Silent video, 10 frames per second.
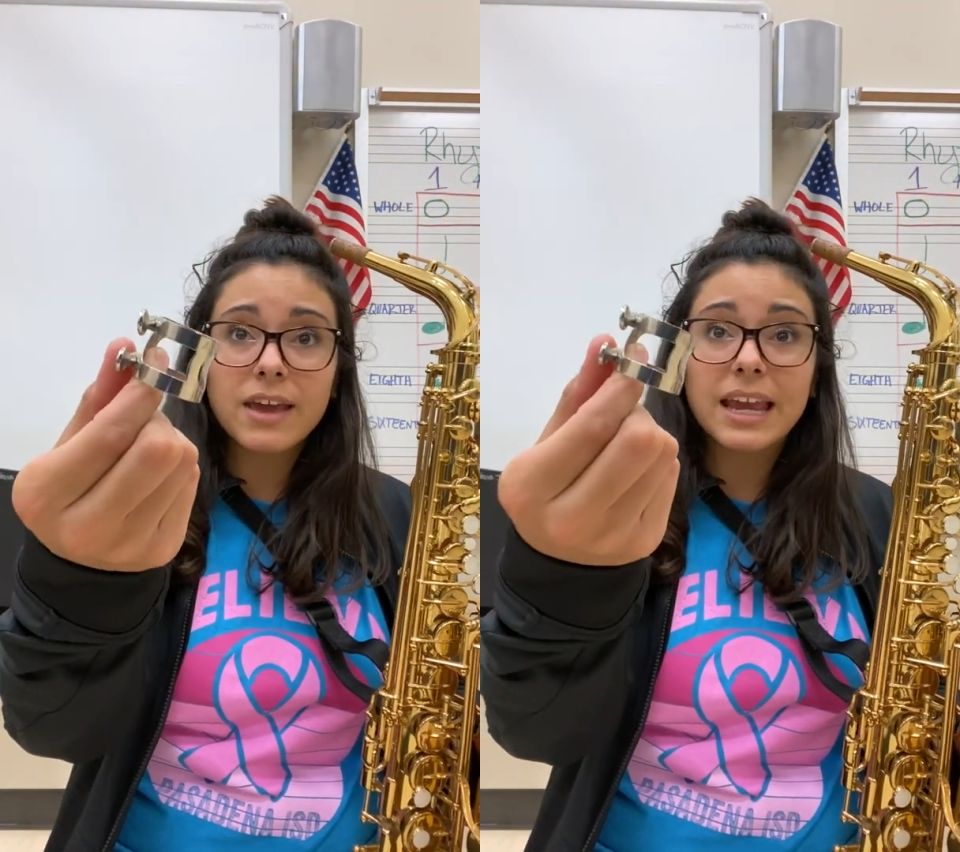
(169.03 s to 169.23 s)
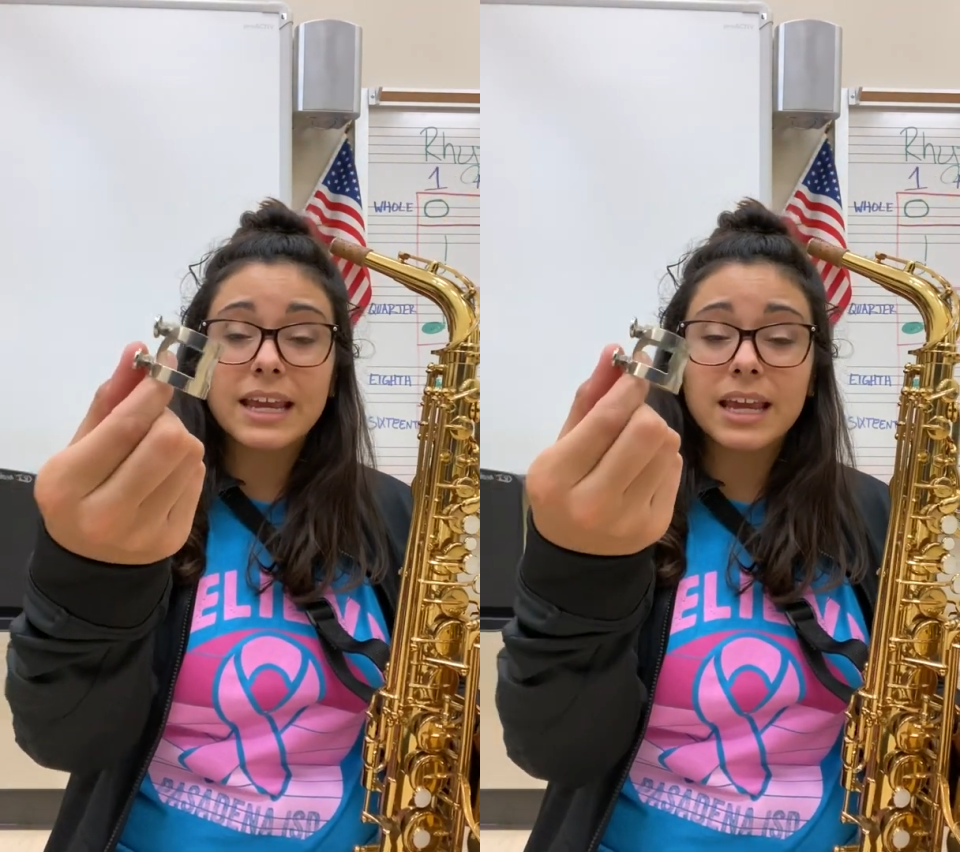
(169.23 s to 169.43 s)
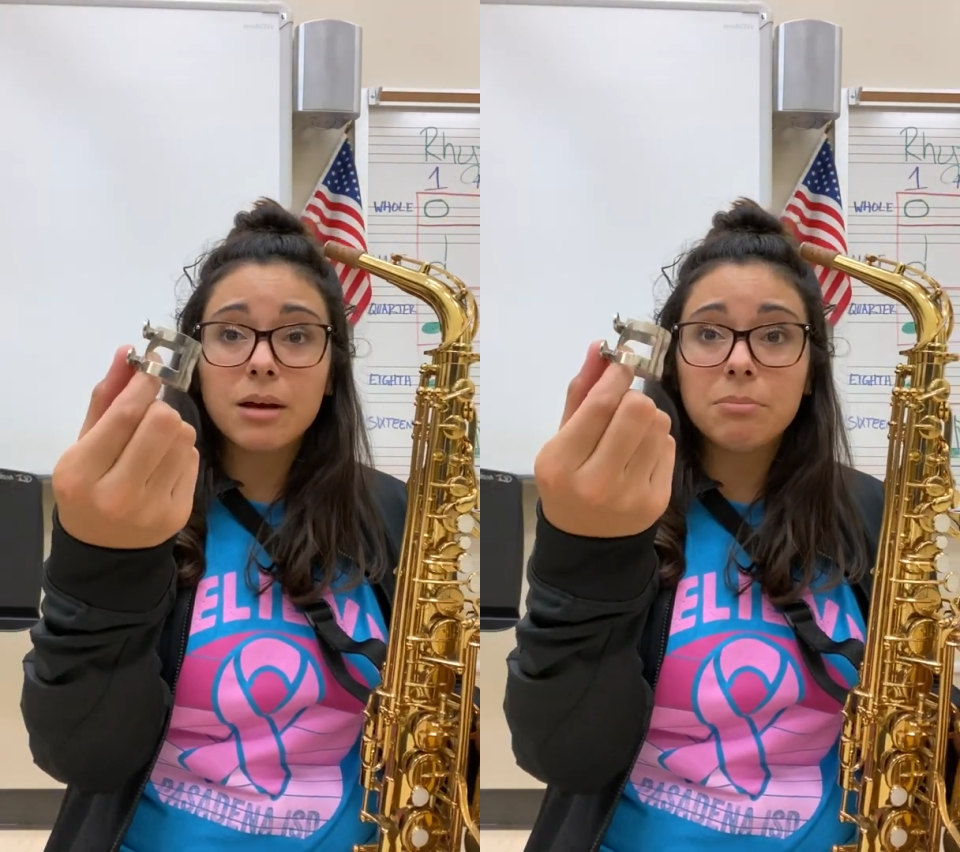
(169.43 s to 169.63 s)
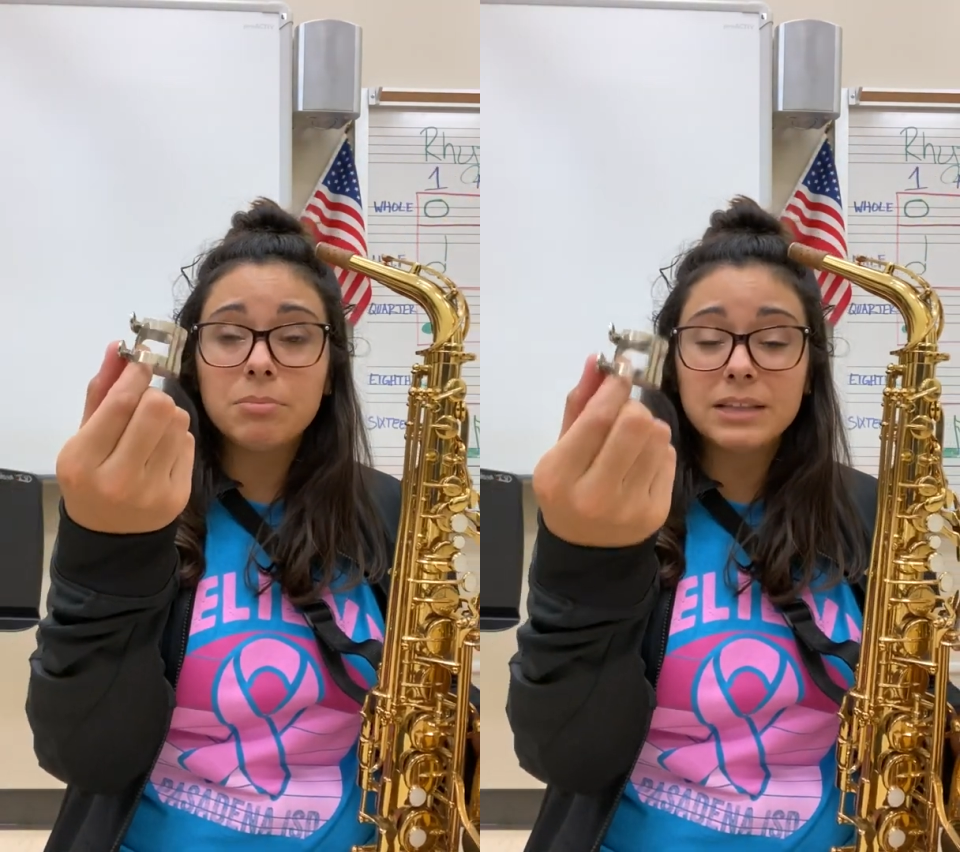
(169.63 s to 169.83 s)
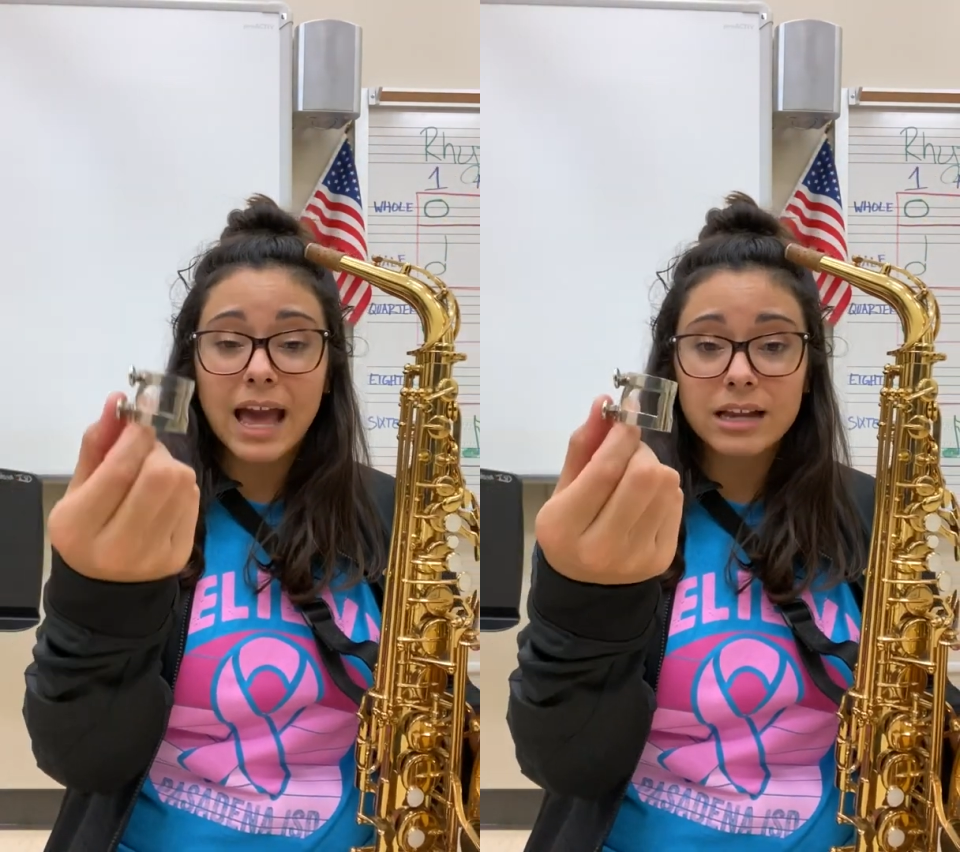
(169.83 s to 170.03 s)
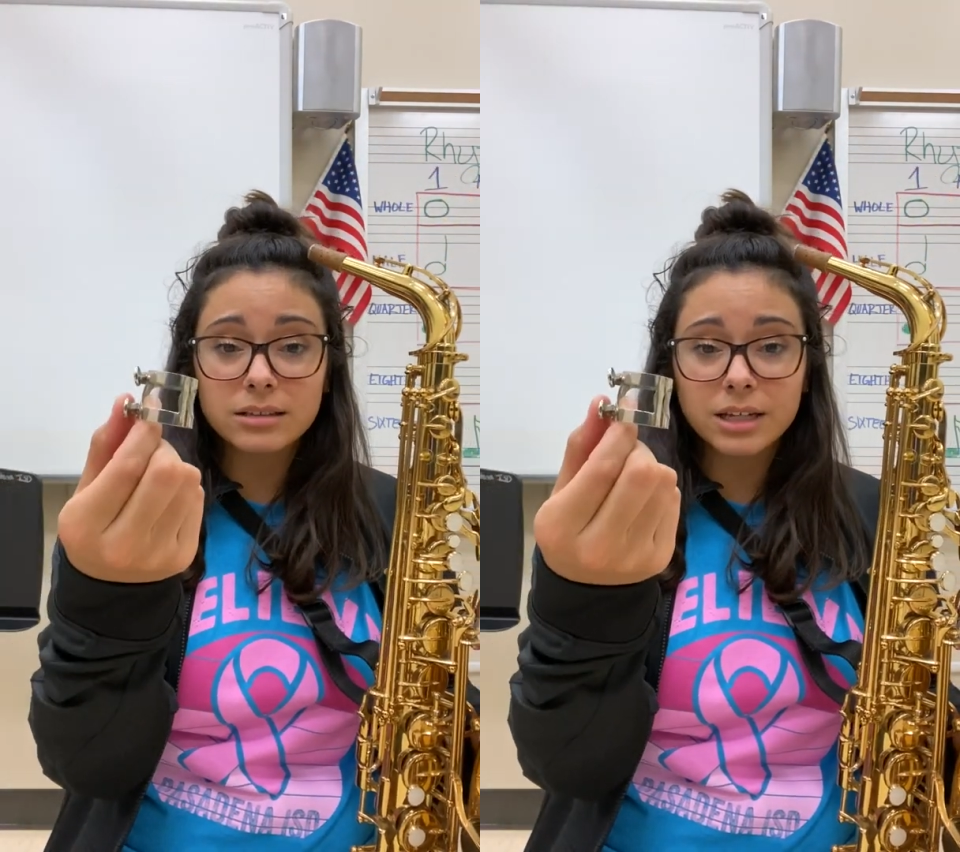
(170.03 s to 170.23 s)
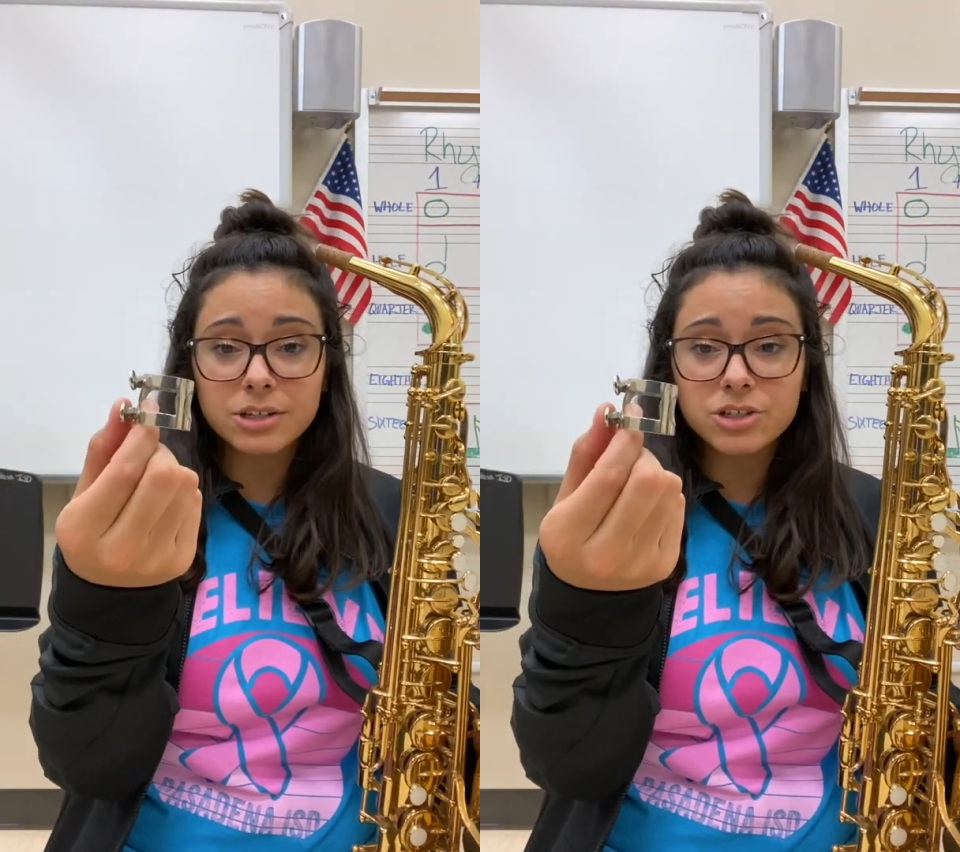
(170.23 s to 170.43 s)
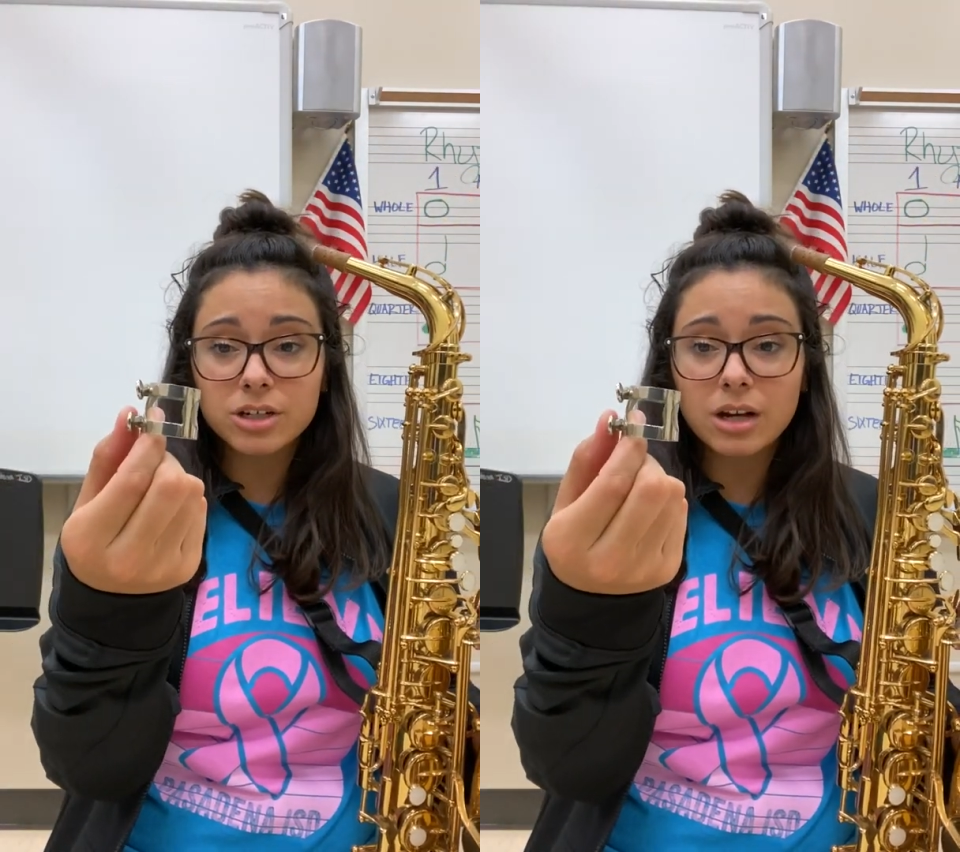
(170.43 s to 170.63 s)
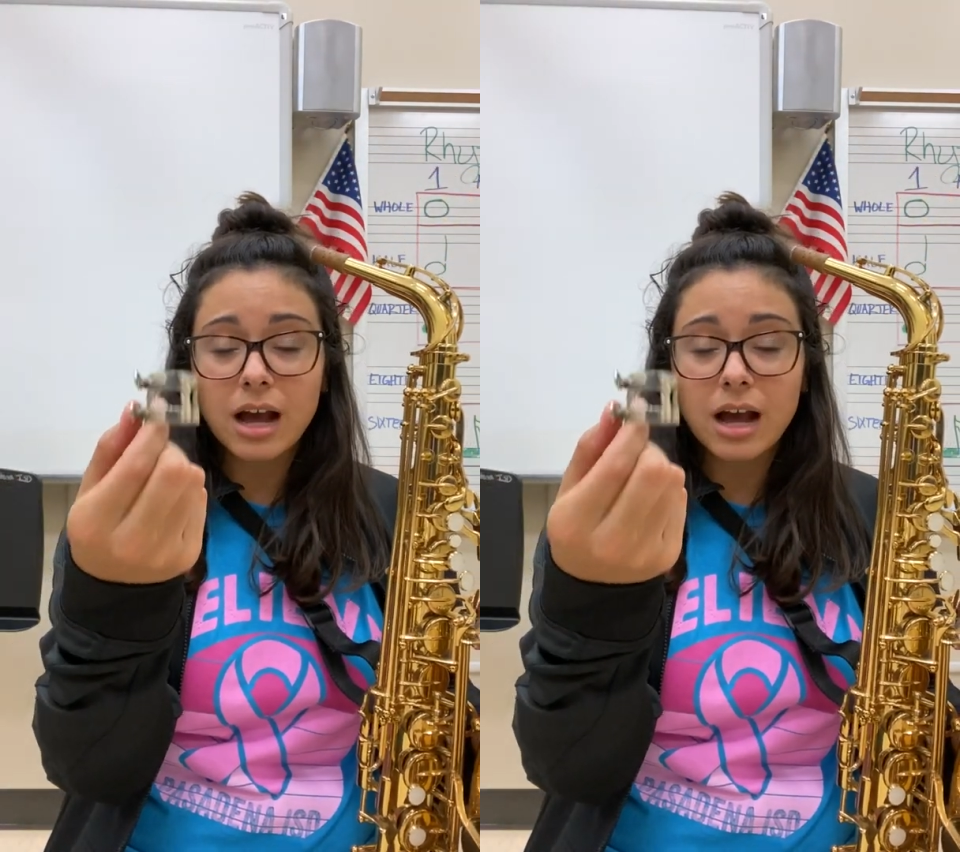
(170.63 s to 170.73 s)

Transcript: a black ligature.